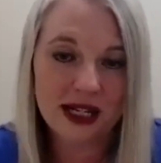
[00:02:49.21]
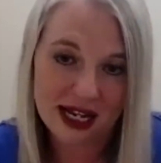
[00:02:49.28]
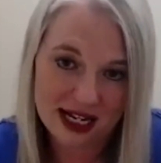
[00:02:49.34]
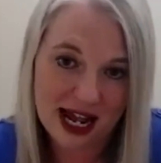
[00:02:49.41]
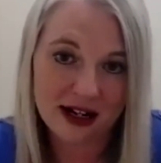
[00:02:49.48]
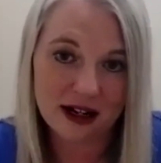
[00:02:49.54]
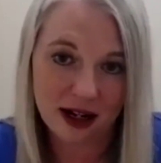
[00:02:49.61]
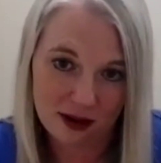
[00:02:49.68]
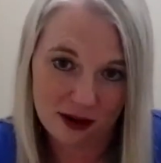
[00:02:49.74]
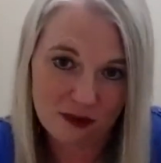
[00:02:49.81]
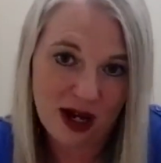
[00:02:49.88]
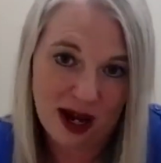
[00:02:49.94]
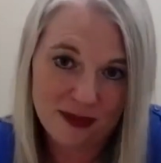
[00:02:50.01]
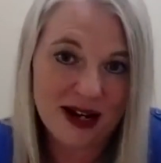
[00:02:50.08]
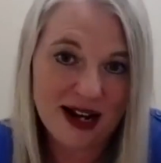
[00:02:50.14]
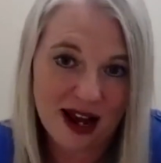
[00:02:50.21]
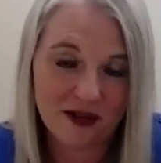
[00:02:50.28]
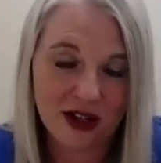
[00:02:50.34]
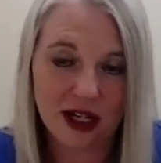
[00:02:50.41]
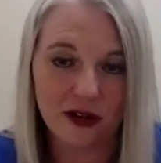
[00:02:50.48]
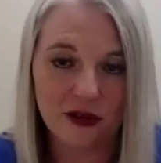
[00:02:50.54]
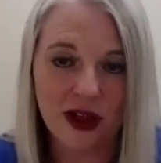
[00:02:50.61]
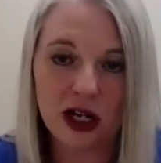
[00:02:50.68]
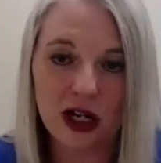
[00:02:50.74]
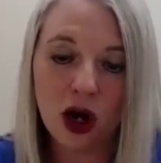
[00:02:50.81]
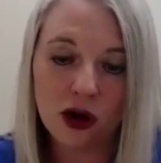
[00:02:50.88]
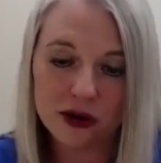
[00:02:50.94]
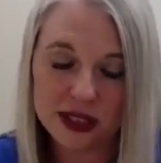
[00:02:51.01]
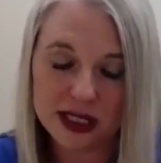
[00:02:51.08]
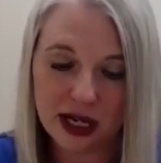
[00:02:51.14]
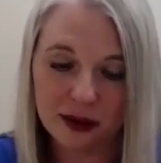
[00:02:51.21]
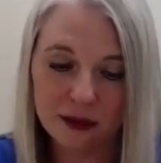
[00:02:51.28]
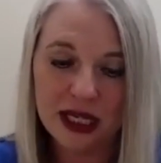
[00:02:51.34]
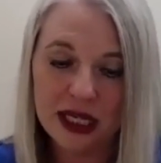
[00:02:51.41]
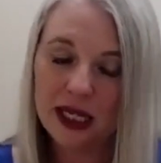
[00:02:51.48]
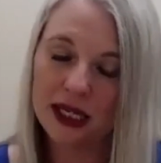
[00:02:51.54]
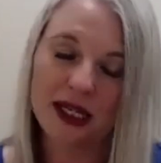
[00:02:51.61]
and that I'm the navigator that calls them.